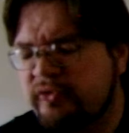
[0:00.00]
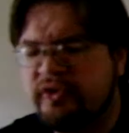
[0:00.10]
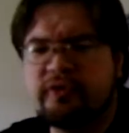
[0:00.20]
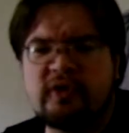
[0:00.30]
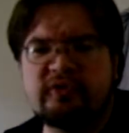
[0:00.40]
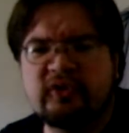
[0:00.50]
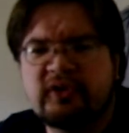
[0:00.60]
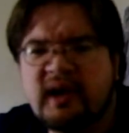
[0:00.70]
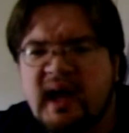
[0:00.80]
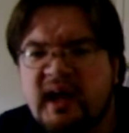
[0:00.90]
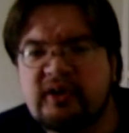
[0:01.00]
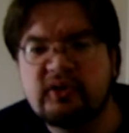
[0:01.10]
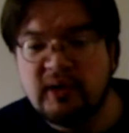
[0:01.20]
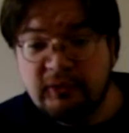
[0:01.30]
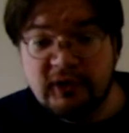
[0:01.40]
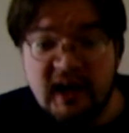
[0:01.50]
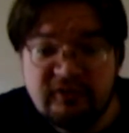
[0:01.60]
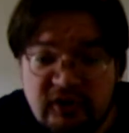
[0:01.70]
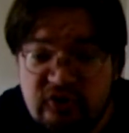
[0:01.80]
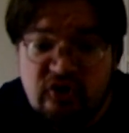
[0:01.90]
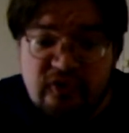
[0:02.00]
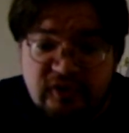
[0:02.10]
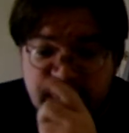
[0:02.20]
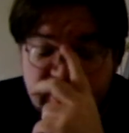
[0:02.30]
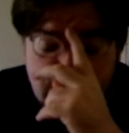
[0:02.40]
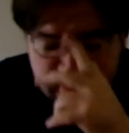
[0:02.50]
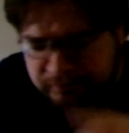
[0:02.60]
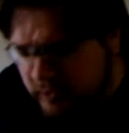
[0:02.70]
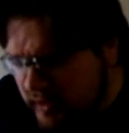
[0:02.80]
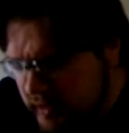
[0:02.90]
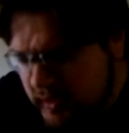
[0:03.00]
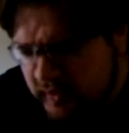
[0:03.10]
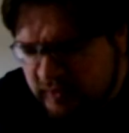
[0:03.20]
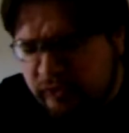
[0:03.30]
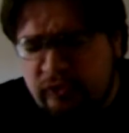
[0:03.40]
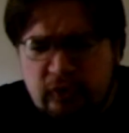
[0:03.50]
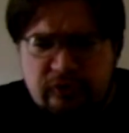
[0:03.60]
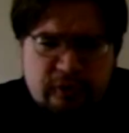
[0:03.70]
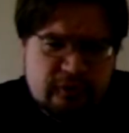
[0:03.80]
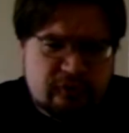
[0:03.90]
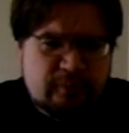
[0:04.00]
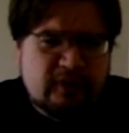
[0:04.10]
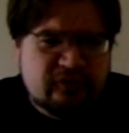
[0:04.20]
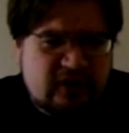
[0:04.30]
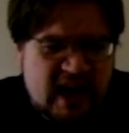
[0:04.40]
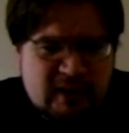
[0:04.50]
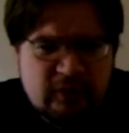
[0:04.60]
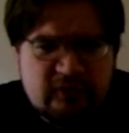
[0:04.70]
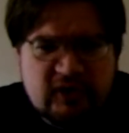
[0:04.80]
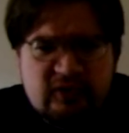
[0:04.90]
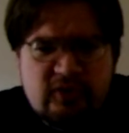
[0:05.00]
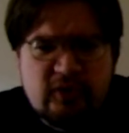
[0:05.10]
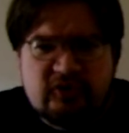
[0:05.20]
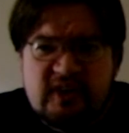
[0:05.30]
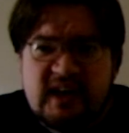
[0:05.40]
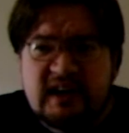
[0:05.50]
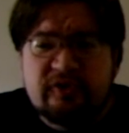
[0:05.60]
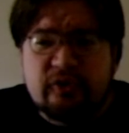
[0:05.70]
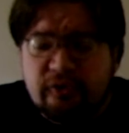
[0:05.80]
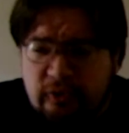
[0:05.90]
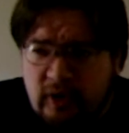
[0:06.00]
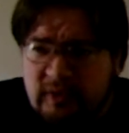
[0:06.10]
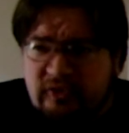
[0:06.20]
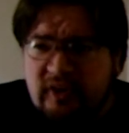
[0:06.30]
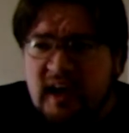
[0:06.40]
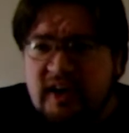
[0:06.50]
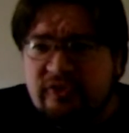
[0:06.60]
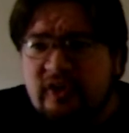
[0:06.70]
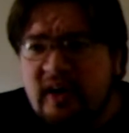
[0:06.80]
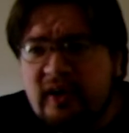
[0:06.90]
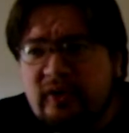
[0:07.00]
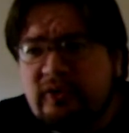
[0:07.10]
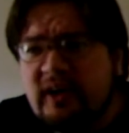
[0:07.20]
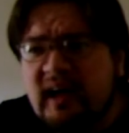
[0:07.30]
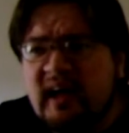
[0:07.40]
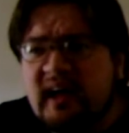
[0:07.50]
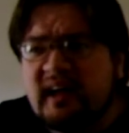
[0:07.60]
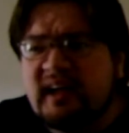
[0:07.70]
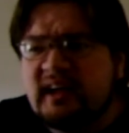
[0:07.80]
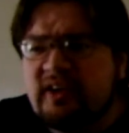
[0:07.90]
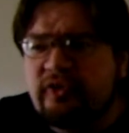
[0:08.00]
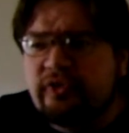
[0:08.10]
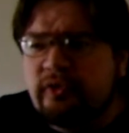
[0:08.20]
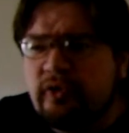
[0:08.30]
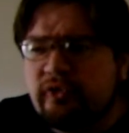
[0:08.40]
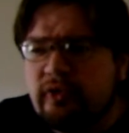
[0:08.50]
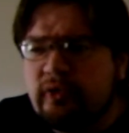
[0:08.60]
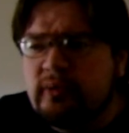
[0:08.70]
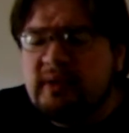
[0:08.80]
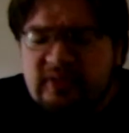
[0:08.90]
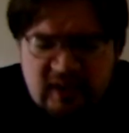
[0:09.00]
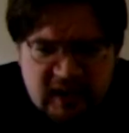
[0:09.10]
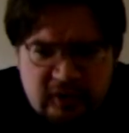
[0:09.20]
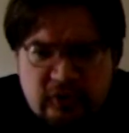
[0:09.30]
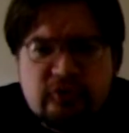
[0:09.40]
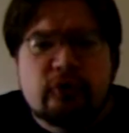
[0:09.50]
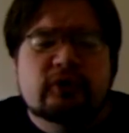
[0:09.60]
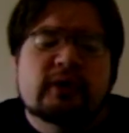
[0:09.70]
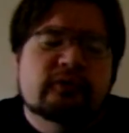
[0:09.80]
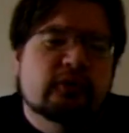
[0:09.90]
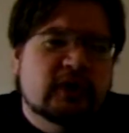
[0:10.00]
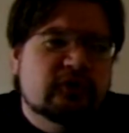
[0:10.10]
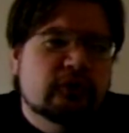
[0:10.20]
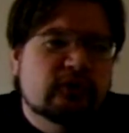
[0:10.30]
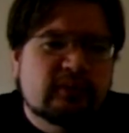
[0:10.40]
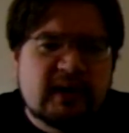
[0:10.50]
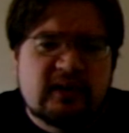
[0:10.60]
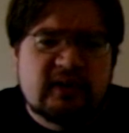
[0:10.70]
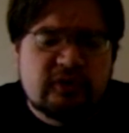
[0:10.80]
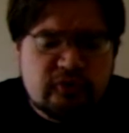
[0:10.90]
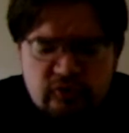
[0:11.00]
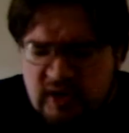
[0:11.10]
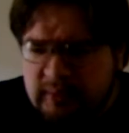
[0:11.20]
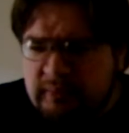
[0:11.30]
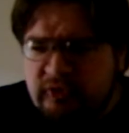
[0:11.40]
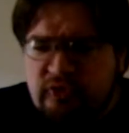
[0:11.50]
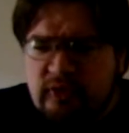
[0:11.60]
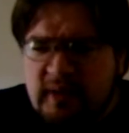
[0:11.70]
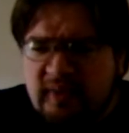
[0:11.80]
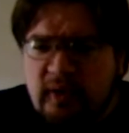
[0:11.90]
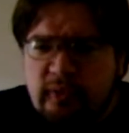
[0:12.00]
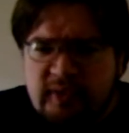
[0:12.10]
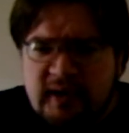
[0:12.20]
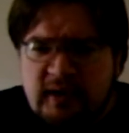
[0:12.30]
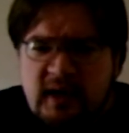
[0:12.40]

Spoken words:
Percy Griffin, and I'm a recovering chauvinist. This is also a response to Hannibal Victor 13. It's also a comment to Exiled. It is also a big thank you to Jordan Owen 42 for being incredibly mature about the whole thing.